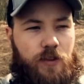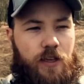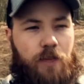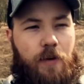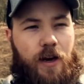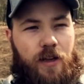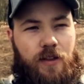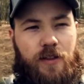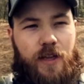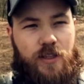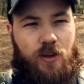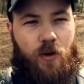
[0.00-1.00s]
think about it,
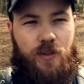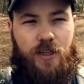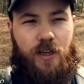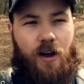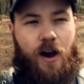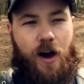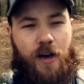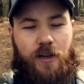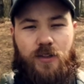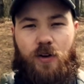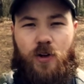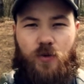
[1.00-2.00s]
that's always getting hot, and
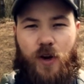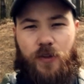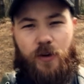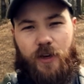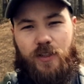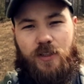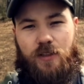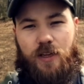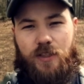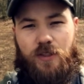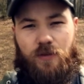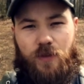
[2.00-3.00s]
it's always right there next
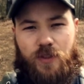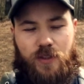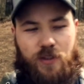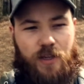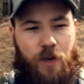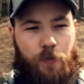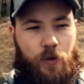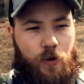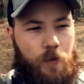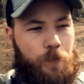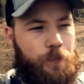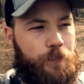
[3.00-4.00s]
to the viscous
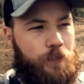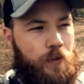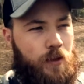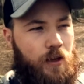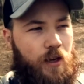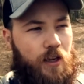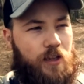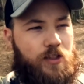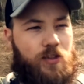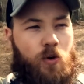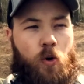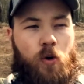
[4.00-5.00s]
coupler. And
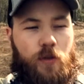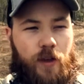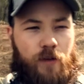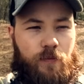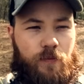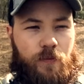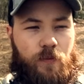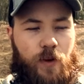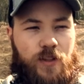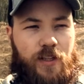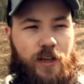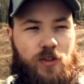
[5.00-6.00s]
that
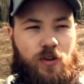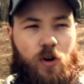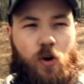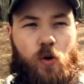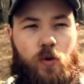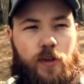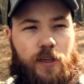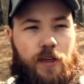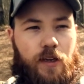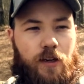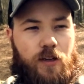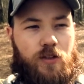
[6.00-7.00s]
resonator is going to hold
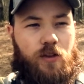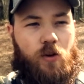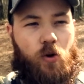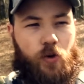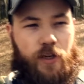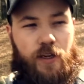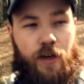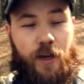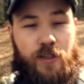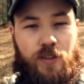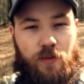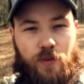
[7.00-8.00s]
heat, and it's going to hold heat
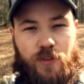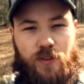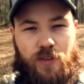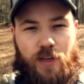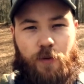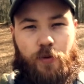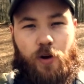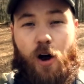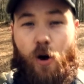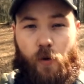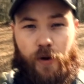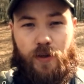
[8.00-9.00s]
next to the viscous coupler
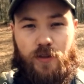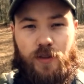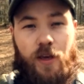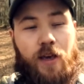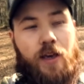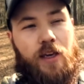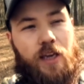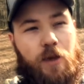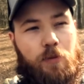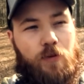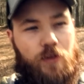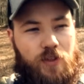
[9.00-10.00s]
always,
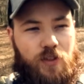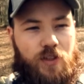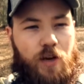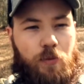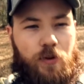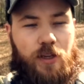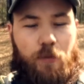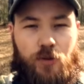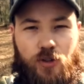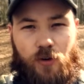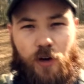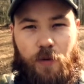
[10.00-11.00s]
keeping the viscous coupler
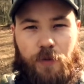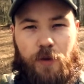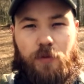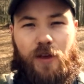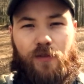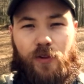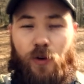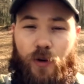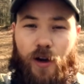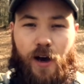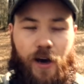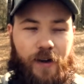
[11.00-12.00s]
temperature up, keeping that
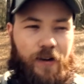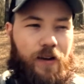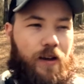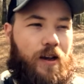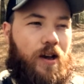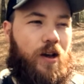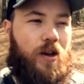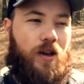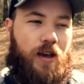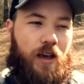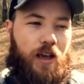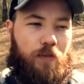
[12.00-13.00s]
fluid hot.
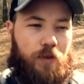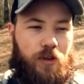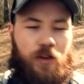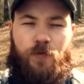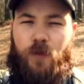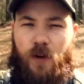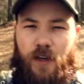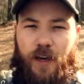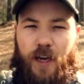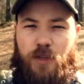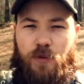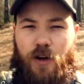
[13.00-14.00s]
It'd be good for
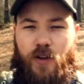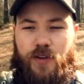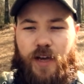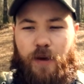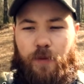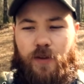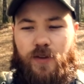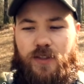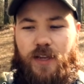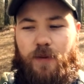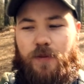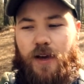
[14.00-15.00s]
engagement all the time, but at the
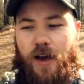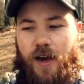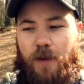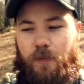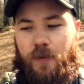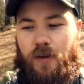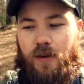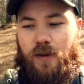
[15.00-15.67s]
same time,